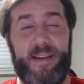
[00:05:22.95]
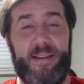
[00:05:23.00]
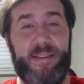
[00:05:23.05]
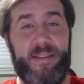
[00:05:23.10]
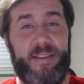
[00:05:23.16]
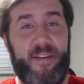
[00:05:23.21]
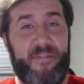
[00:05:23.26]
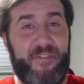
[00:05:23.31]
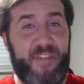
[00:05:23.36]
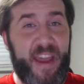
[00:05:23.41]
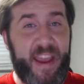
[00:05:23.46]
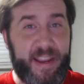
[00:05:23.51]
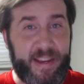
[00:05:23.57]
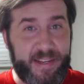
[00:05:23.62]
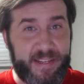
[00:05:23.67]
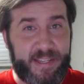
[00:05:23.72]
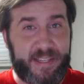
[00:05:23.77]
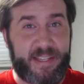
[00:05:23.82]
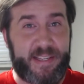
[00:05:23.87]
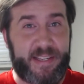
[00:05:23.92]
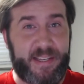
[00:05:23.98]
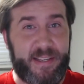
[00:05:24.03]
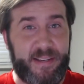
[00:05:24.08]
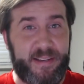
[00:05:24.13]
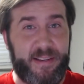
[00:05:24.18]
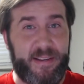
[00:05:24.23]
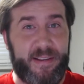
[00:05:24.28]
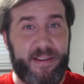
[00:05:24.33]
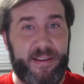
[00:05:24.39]
the face
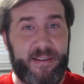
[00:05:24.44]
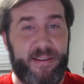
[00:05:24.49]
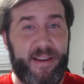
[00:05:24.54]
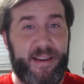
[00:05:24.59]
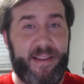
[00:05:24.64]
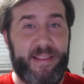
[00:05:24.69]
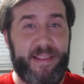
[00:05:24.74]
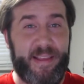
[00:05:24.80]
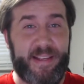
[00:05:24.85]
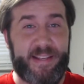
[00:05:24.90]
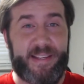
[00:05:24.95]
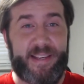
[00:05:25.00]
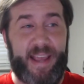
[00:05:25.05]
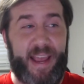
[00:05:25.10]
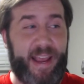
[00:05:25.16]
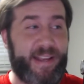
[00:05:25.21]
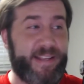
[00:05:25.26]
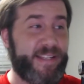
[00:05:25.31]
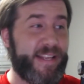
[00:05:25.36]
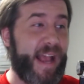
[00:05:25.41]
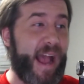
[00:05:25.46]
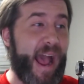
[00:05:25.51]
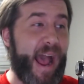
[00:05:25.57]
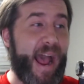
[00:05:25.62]
in this case?